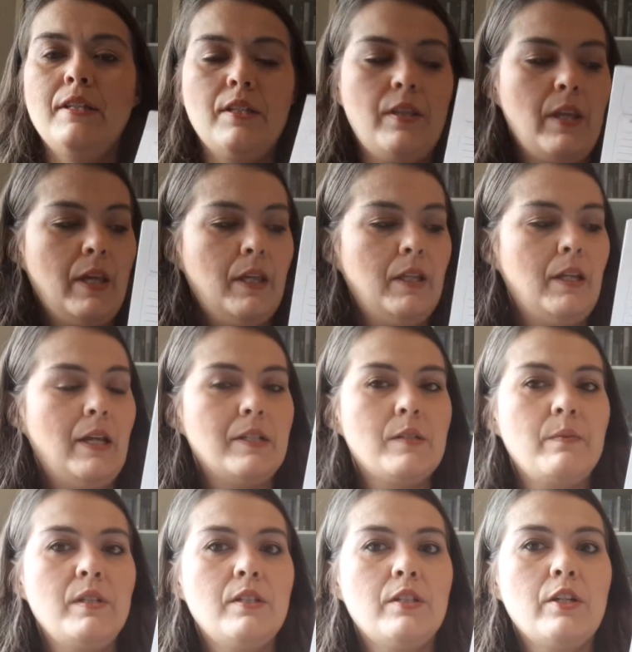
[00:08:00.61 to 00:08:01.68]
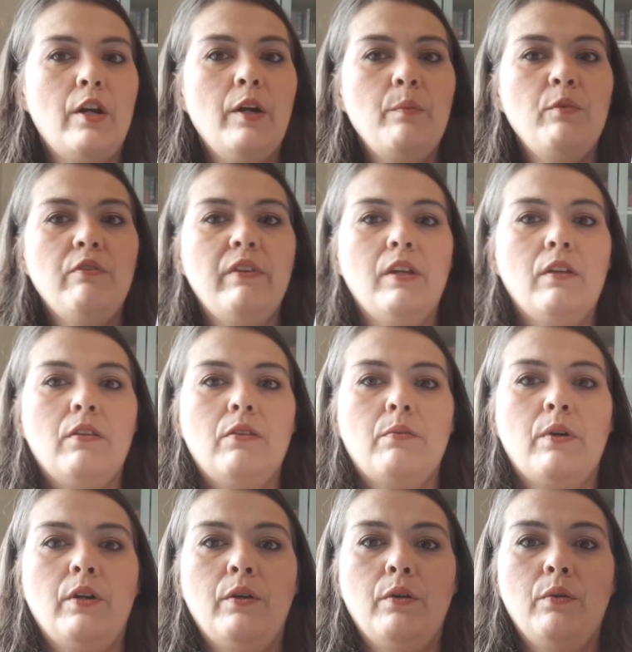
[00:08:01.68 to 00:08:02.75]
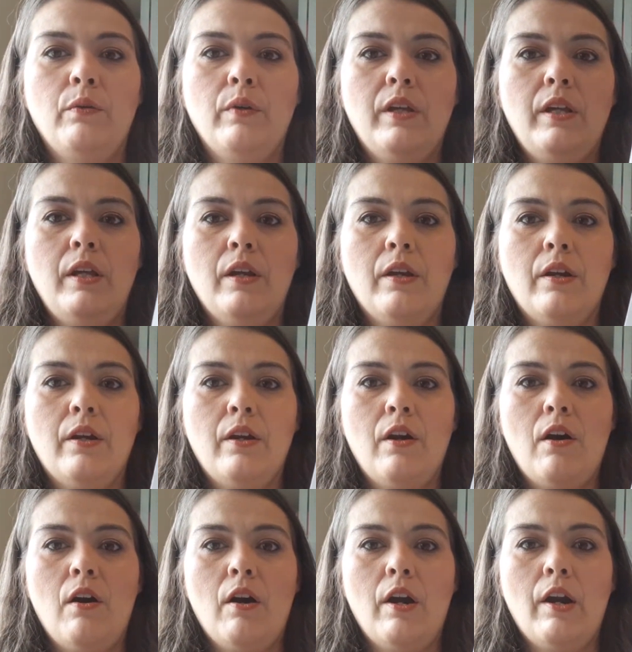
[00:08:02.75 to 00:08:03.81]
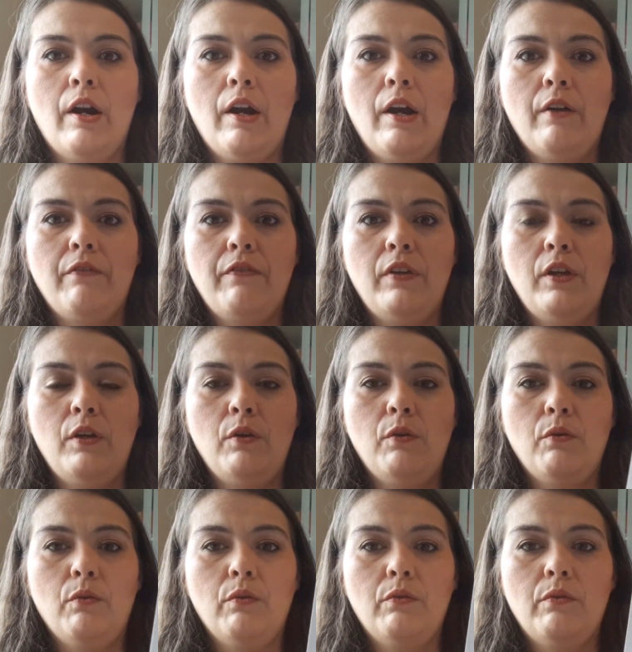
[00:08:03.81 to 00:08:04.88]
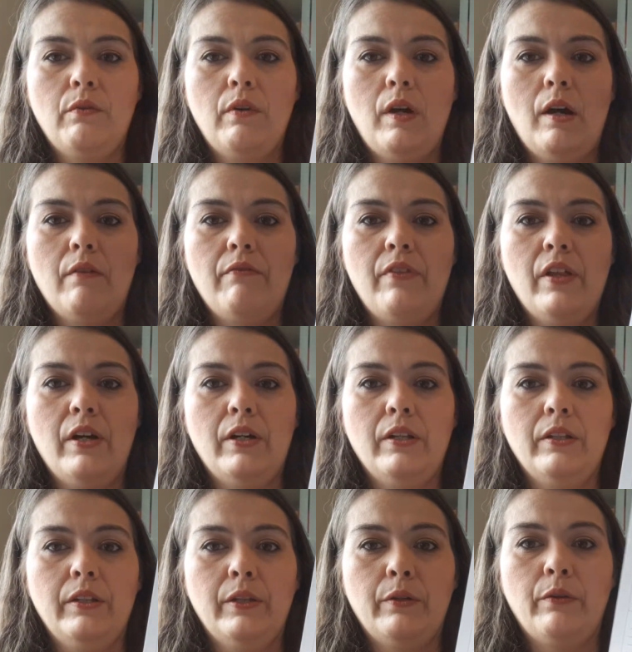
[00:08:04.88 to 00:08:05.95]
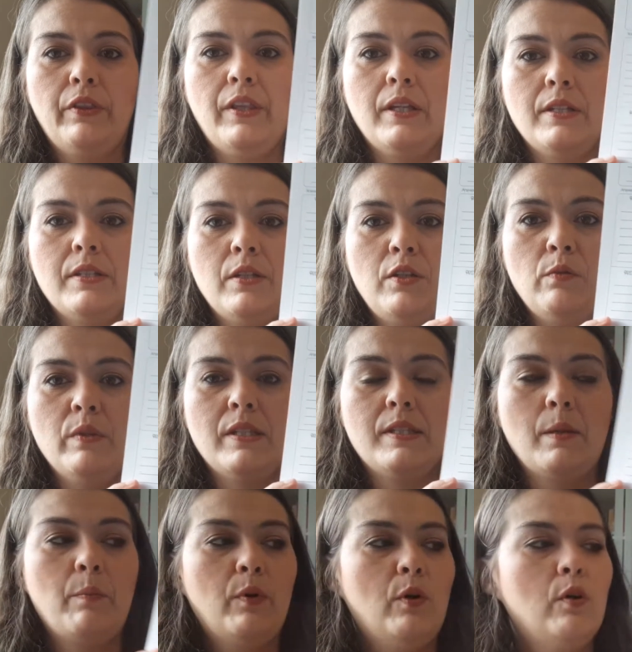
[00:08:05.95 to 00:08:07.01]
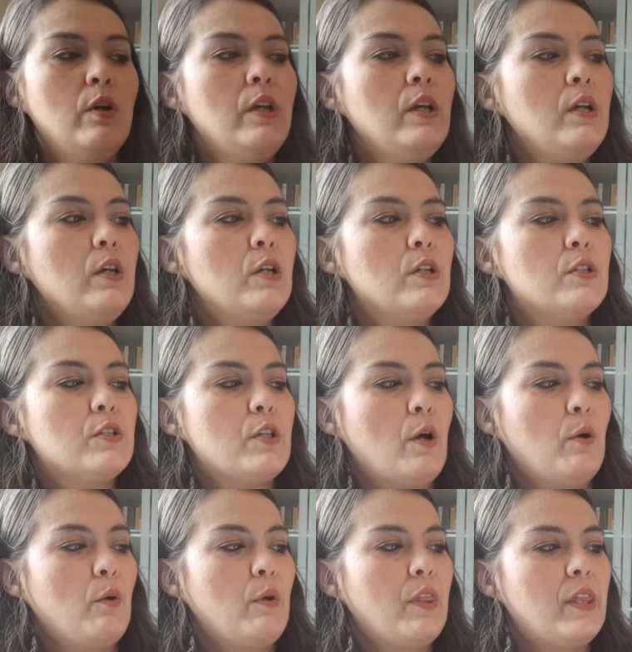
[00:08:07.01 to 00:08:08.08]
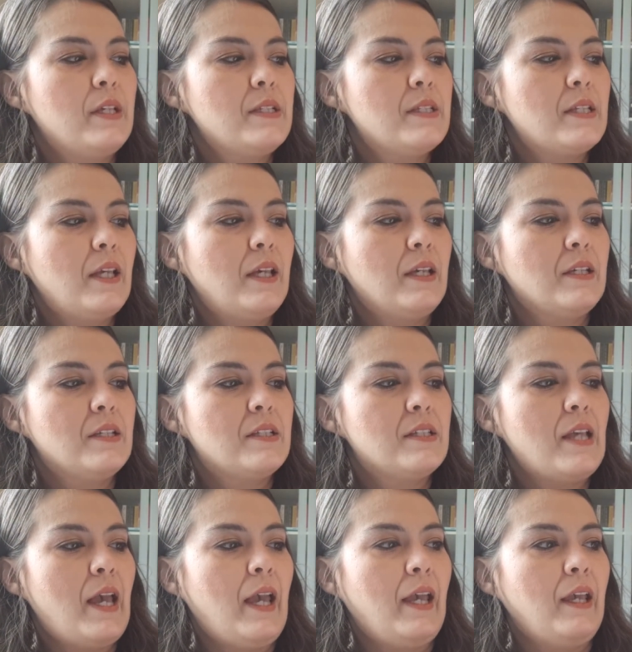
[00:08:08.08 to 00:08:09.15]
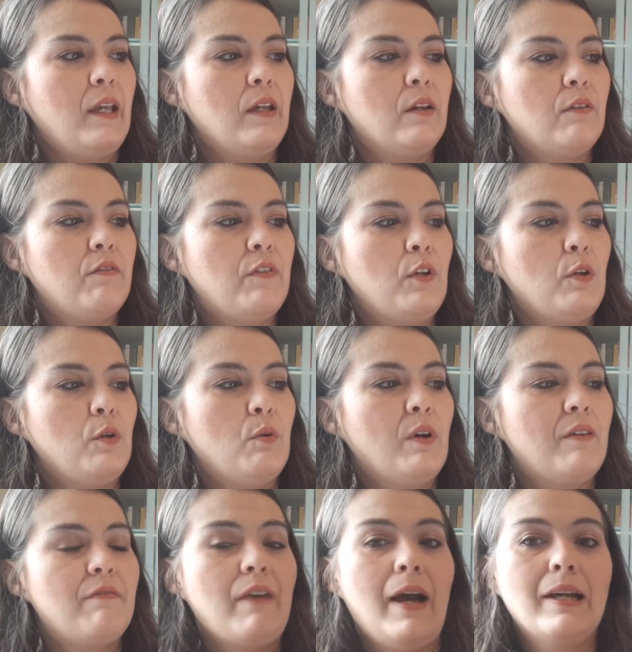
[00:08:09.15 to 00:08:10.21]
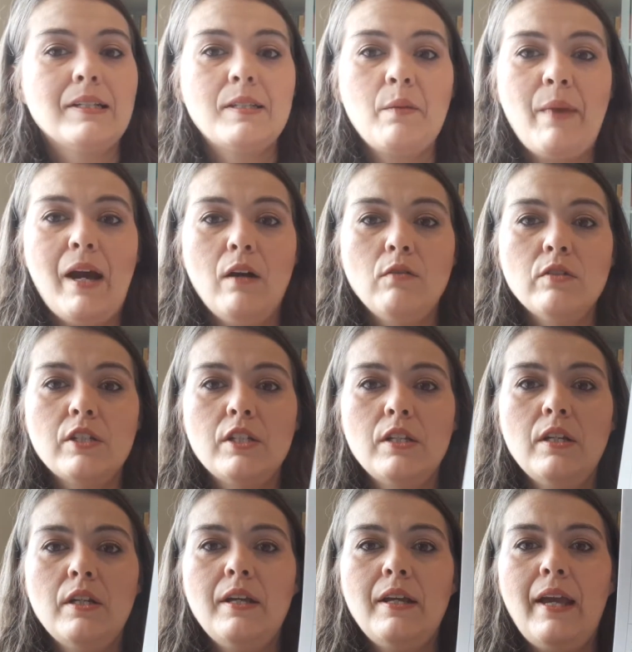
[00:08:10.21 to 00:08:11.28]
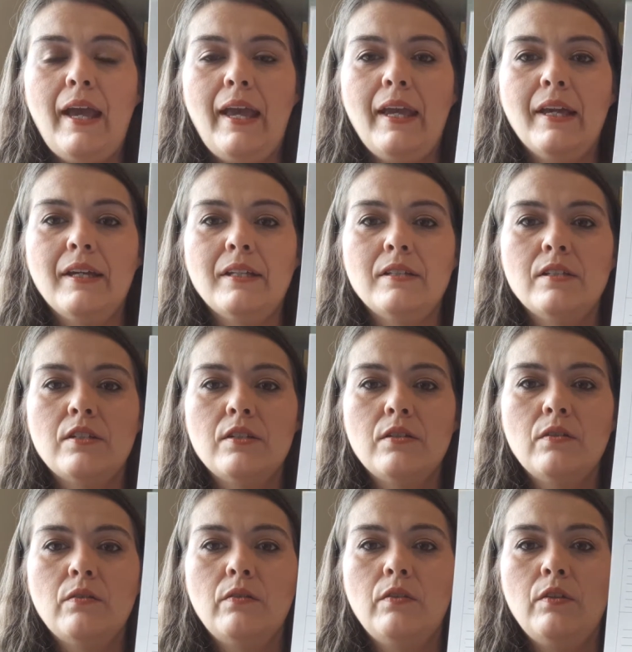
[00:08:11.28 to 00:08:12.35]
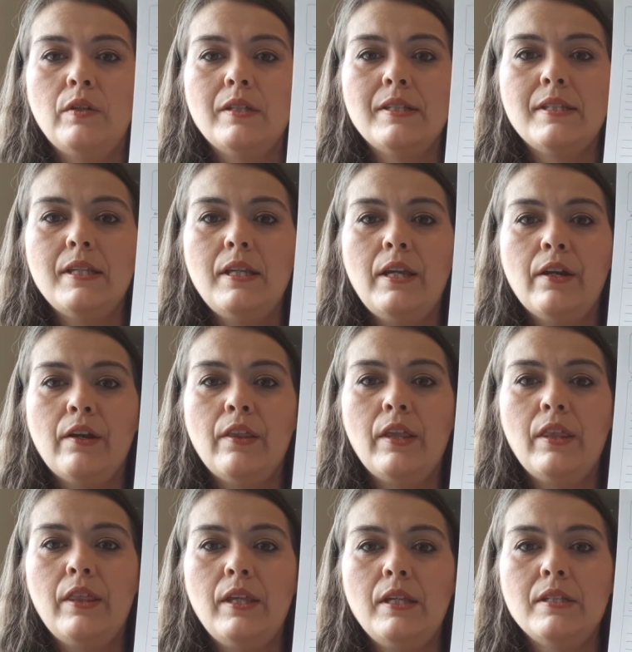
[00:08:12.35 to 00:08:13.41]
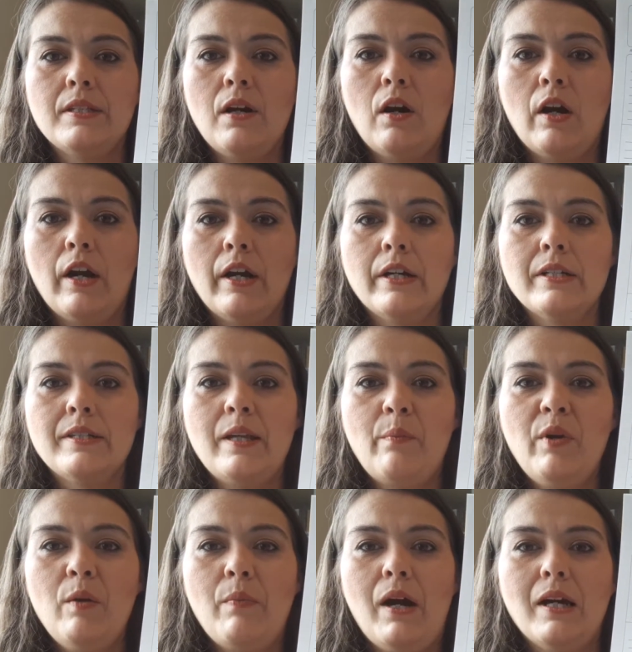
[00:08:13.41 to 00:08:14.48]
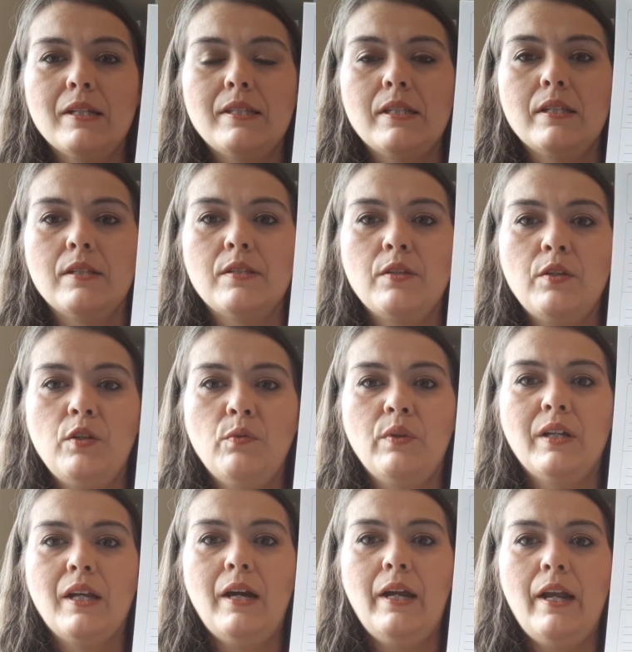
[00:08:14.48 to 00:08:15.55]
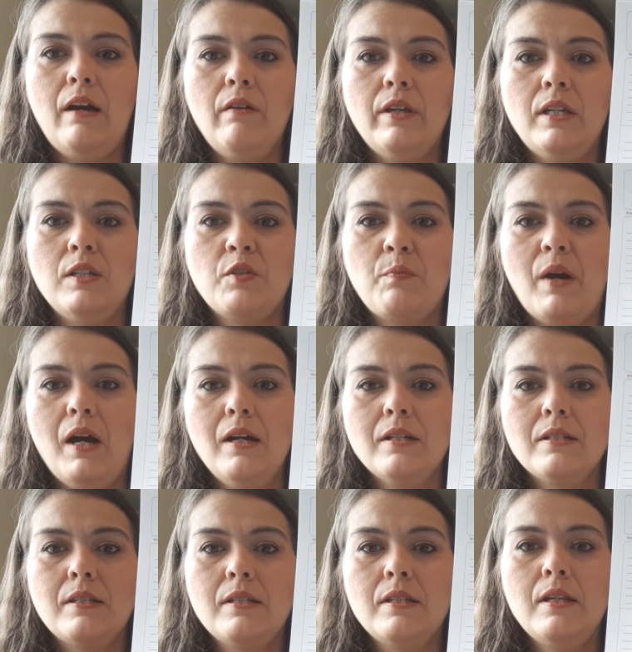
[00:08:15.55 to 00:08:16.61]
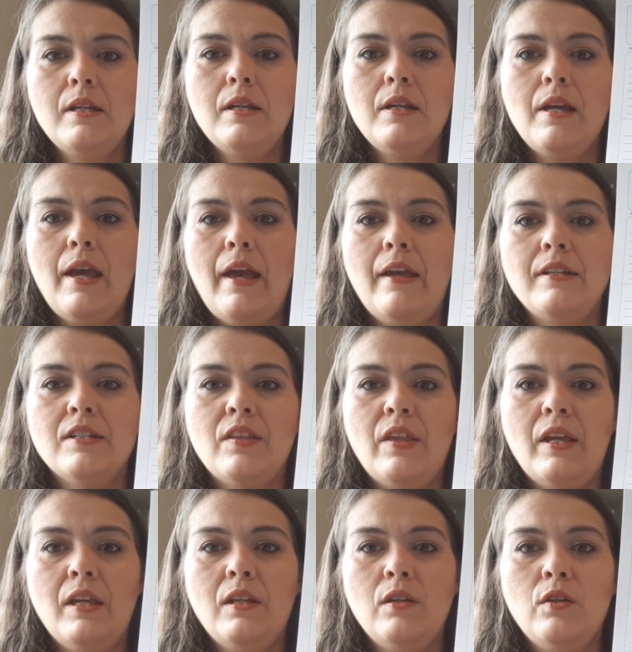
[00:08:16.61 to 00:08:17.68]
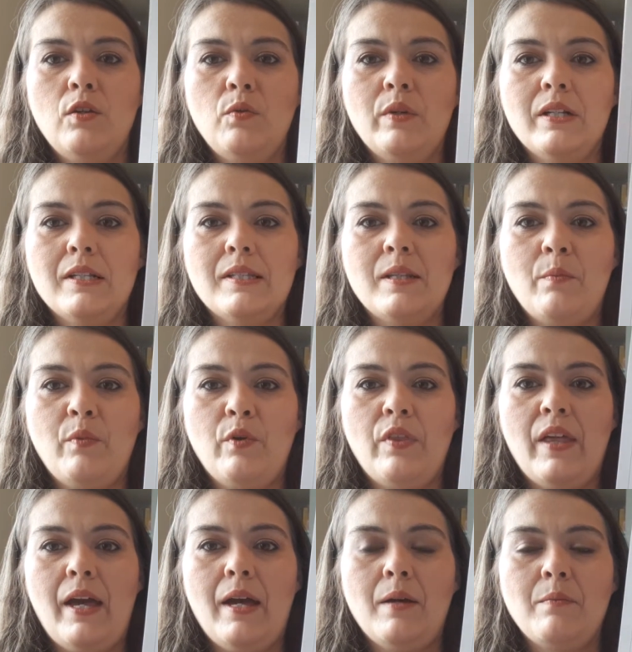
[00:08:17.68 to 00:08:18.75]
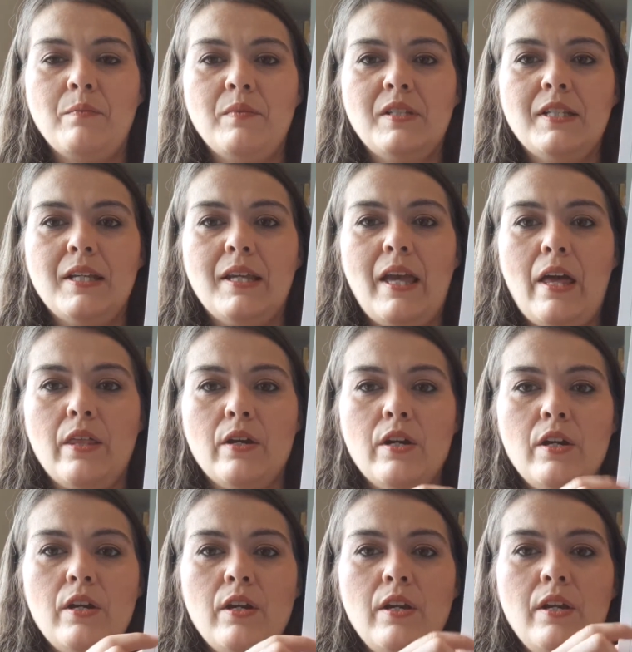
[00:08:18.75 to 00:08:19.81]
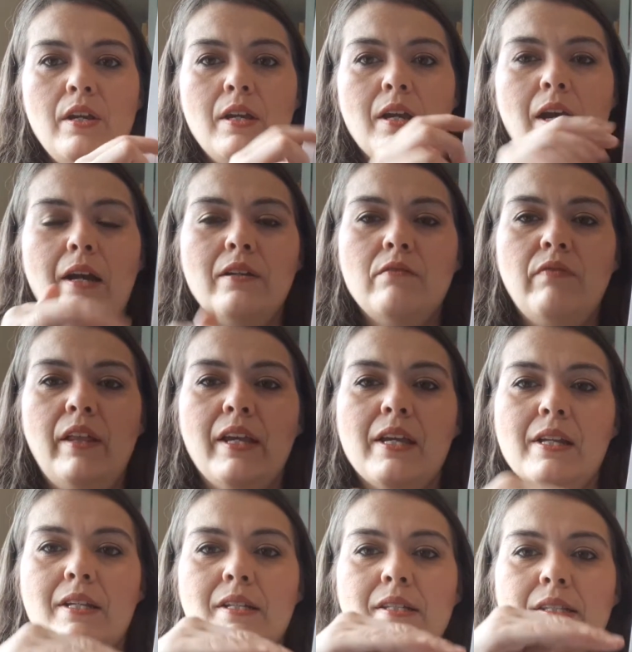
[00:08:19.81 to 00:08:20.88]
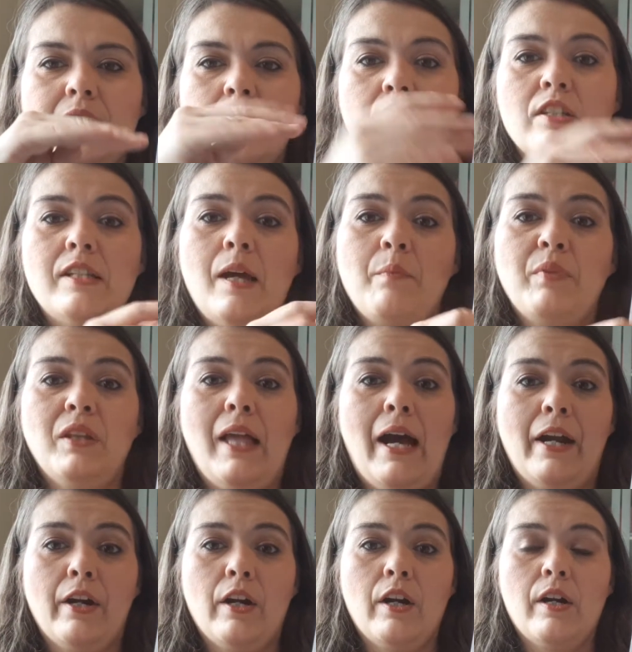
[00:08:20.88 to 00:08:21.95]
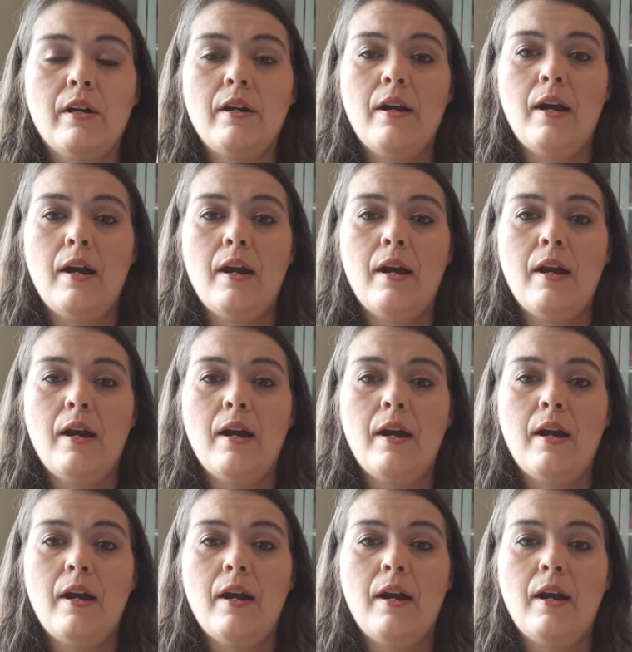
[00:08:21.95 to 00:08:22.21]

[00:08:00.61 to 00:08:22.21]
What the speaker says: then as we start moving through, here are a few of the little things that you assemble. So this is a few facts about, and you can see here that these are separate boxes. So you would cut out each box and then you would assemble them together, kind of like in a stair-step ladder